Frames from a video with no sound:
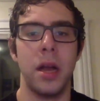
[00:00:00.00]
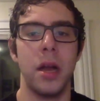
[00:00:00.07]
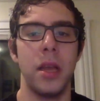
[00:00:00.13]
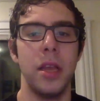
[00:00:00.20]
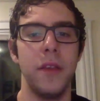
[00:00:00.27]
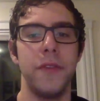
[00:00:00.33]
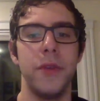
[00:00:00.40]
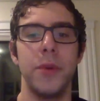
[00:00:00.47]

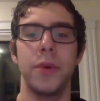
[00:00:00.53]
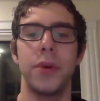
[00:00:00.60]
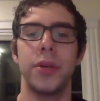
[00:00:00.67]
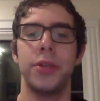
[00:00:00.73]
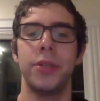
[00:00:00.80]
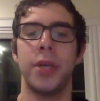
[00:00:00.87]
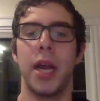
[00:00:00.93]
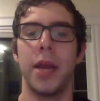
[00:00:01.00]
if you were
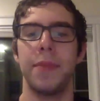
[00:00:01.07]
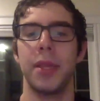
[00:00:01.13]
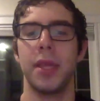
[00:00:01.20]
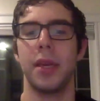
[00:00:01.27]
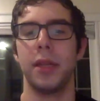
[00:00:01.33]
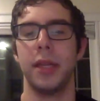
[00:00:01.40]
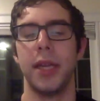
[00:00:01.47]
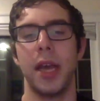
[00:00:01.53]
to
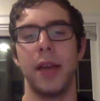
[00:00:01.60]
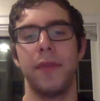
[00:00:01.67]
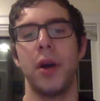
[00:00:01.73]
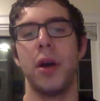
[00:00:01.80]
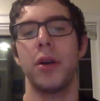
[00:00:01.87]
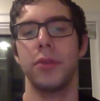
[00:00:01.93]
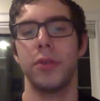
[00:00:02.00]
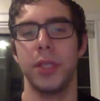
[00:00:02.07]
hypothetically have
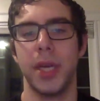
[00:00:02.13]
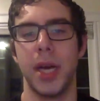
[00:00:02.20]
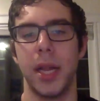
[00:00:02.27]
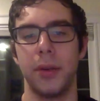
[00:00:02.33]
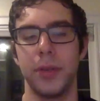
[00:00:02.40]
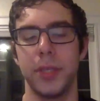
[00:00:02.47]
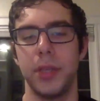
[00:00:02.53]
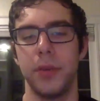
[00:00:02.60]

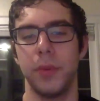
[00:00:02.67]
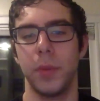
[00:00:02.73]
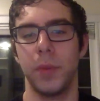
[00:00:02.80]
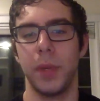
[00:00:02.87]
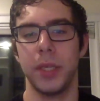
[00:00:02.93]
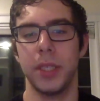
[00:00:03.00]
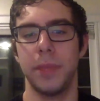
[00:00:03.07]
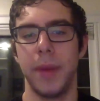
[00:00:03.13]
$100 that you were
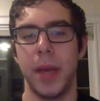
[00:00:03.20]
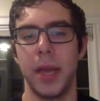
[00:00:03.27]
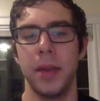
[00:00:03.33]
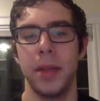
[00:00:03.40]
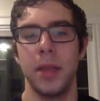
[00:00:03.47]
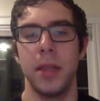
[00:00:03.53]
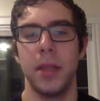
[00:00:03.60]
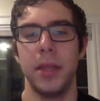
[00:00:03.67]
willing to bet,
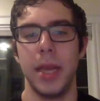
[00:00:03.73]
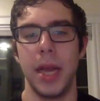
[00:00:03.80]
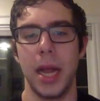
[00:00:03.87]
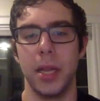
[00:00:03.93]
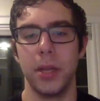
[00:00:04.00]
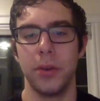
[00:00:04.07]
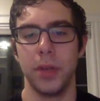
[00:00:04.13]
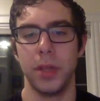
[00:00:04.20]
the
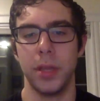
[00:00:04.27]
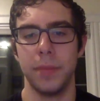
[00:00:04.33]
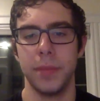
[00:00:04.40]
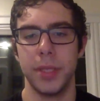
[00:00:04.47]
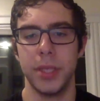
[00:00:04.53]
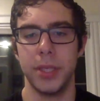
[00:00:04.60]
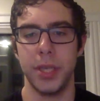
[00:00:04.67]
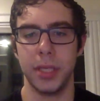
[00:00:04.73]
algorithm
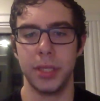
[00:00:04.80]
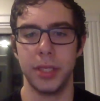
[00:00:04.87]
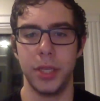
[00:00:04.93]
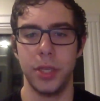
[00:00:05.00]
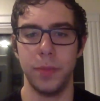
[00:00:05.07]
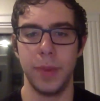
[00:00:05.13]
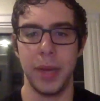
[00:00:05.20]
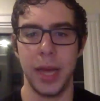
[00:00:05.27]
suggests that
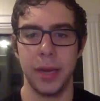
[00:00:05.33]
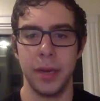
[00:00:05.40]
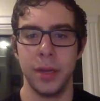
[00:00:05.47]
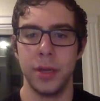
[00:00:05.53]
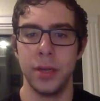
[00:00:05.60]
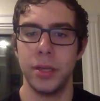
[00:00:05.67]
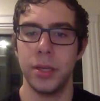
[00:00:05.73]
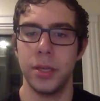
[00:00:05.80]
you bet
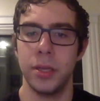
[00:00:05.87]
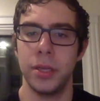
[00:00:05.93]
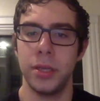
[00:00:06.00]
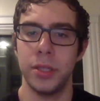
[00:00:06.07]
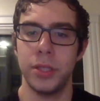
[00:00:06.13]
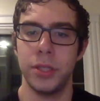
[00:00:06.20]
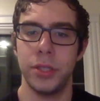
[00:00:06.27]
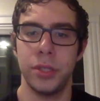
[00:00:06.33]

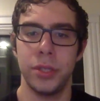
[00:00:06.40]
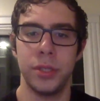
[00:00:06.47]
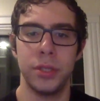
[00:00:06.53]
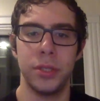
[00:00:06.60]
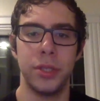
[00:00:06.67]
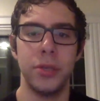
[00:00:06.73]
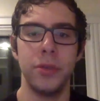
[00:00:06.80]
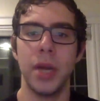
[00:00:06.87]

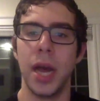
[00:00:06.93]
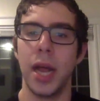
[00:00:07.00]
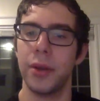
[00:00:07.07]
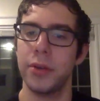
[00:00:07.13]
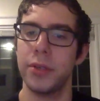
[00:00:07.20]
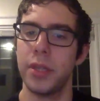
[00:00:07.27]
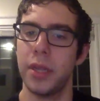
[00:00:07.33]
$2.50,